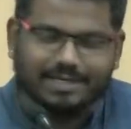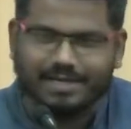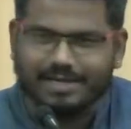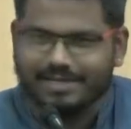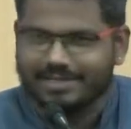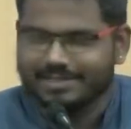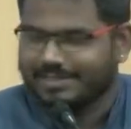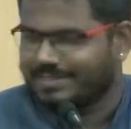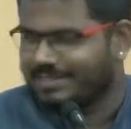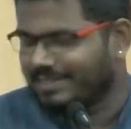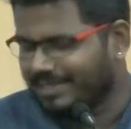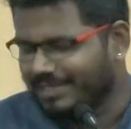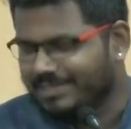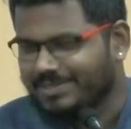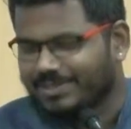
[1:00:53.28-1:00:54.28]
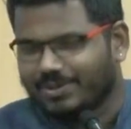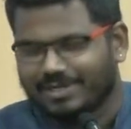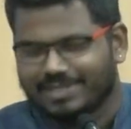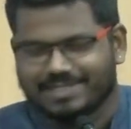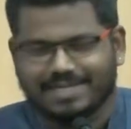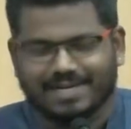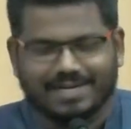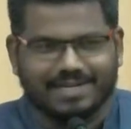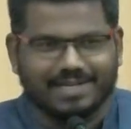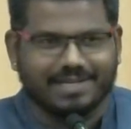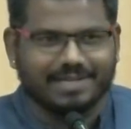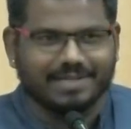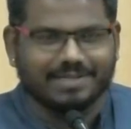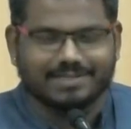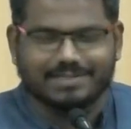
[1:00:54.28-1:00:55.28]
10 years is not
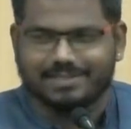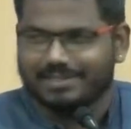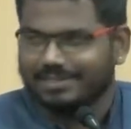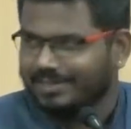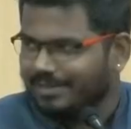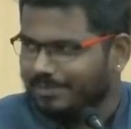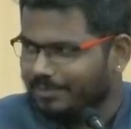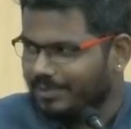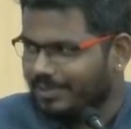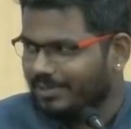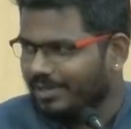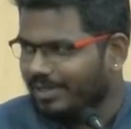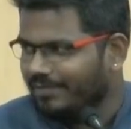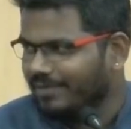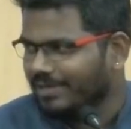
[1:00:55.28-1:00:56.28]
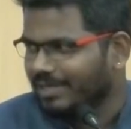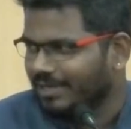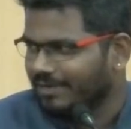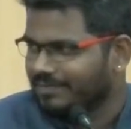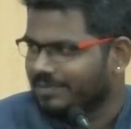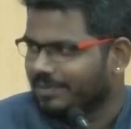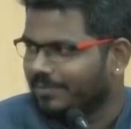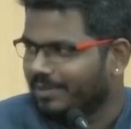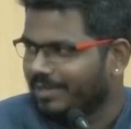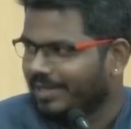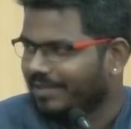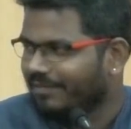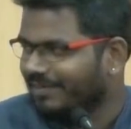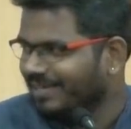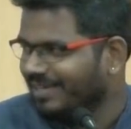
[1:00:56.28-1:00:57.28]
exactly a senior, and particularly when I have somebody
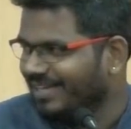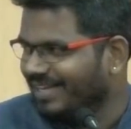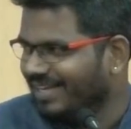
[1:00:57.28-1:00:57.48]
like me.